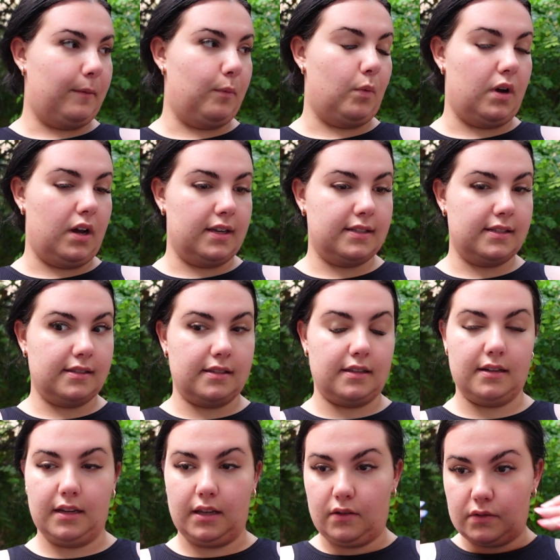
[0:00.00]
Why has it
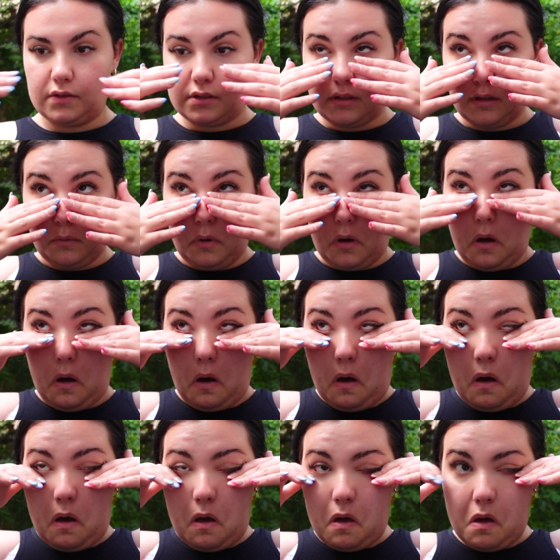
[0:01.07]
suddenly got so
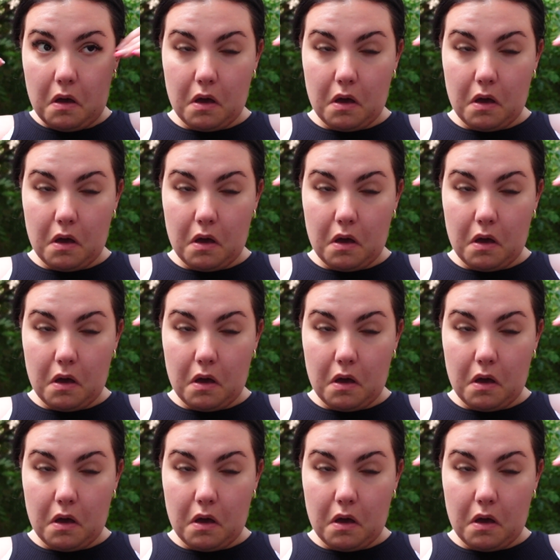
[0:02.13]
hot?